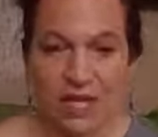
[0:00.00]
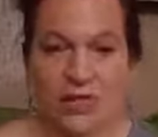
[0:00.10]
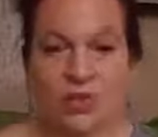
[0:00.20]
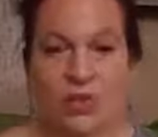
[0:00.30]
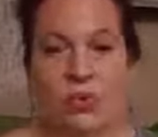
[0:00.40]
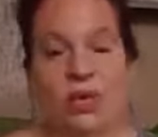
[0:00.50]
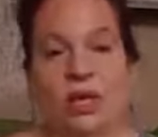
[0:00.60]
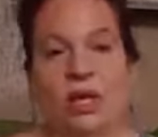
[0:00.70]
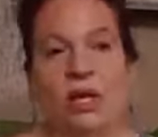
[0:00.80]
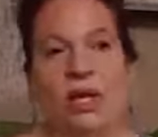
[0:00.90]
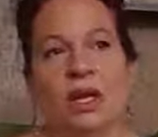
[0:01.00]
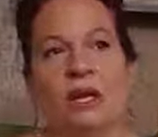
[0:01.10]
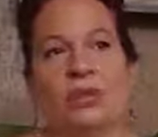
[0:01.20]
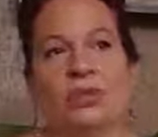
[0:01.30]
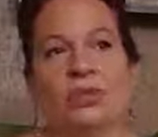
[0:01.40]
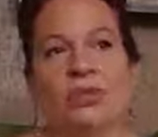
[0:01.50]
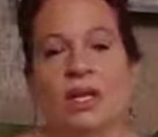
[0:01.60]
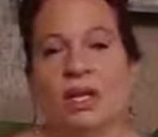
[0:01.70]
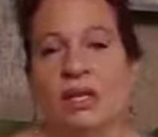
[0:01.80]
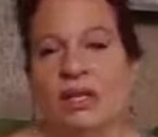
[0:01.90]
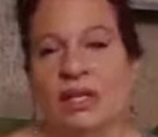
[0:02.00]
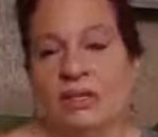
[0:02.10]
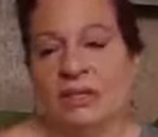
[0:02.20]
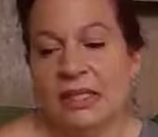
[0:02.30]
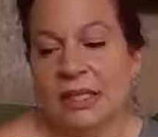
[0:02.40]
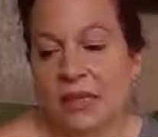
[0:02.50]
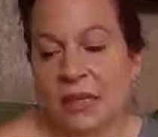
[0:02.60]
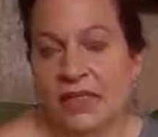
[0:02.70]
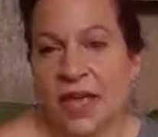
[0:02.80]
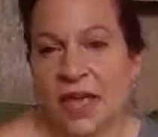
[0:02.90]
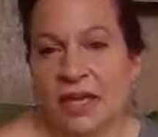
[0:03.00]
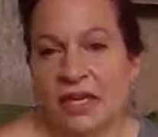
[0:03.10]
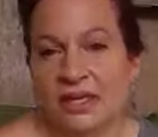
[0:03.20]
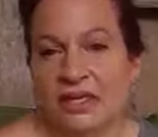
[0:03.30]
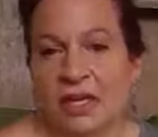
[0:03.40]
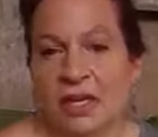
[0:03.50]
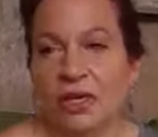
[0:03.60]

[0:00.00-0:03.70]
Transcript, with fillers: So here the the deal with that is